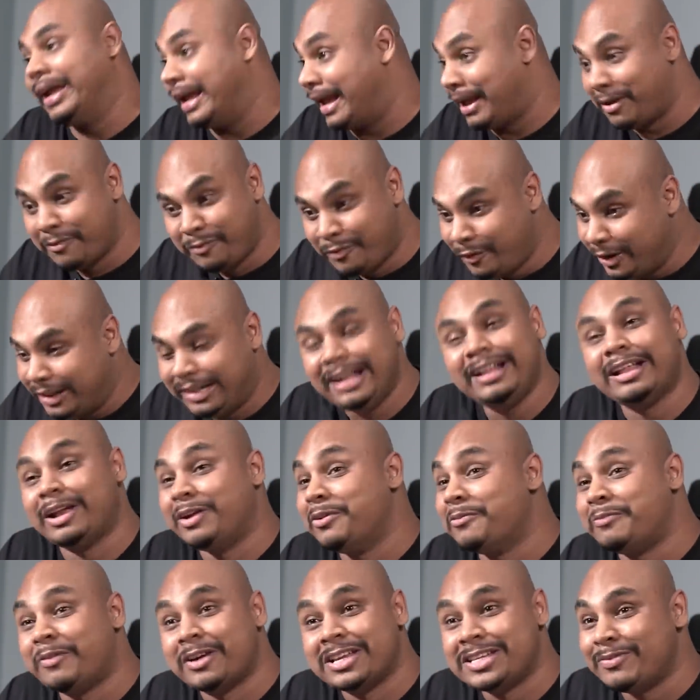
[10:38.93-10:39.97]
everything that you
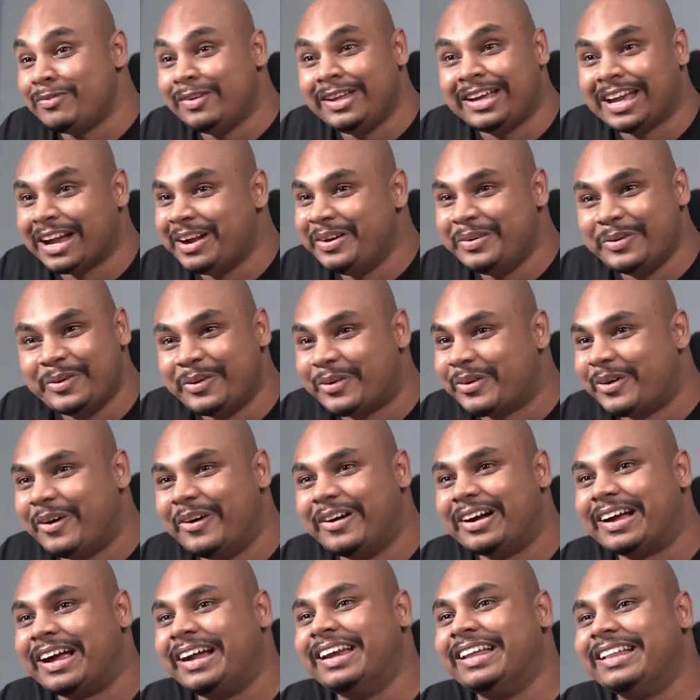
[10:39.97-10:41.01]
possibly can do wrong
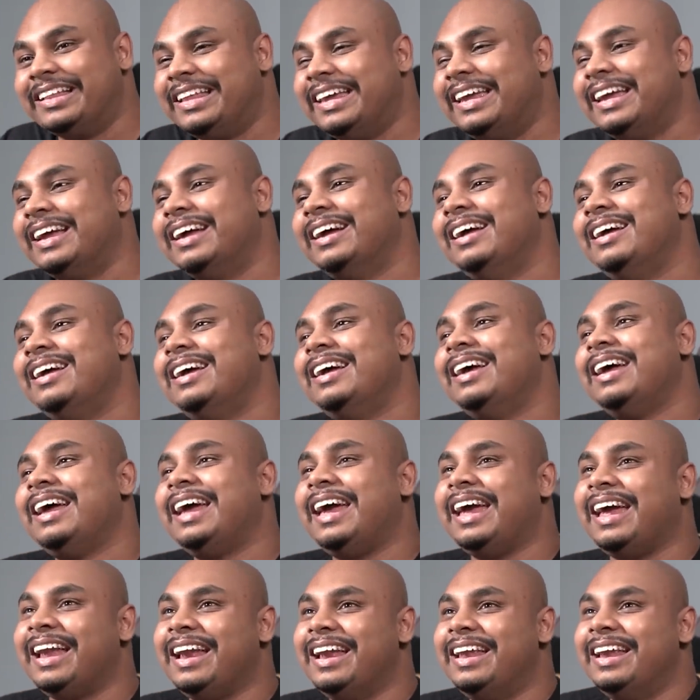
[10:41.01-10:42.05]
kind of thing.
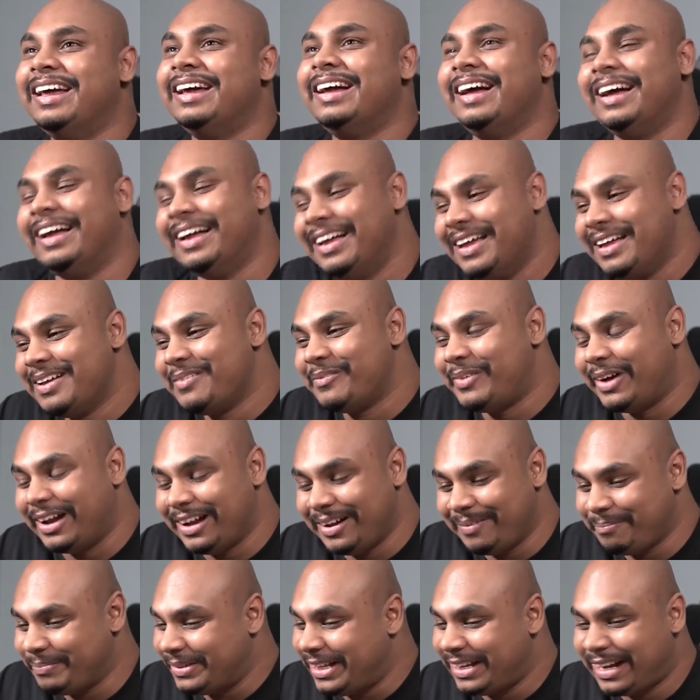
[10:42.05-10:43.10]
And
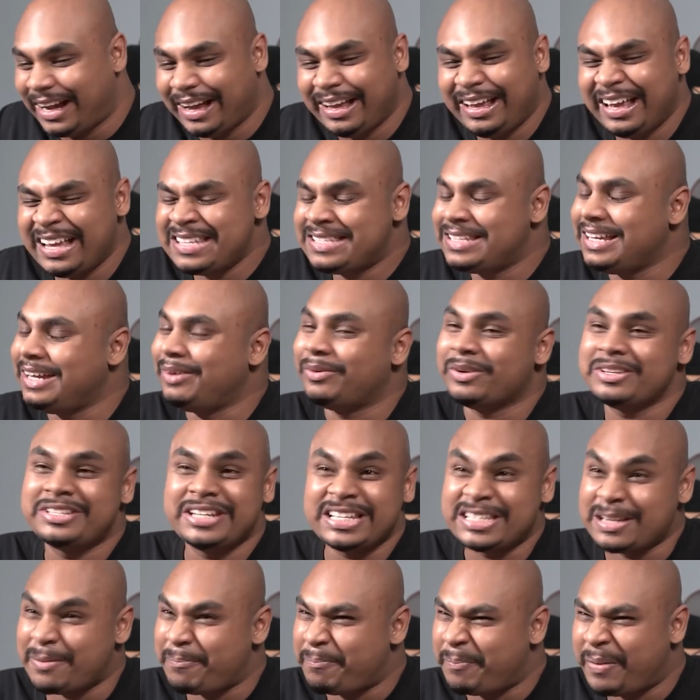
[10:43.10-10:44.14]
but I guess it was just a
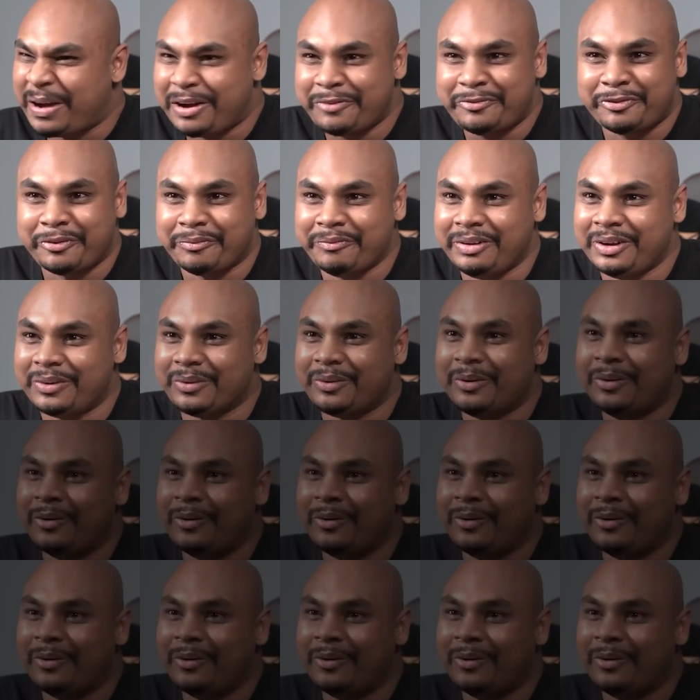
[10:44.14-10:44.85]
path for me to go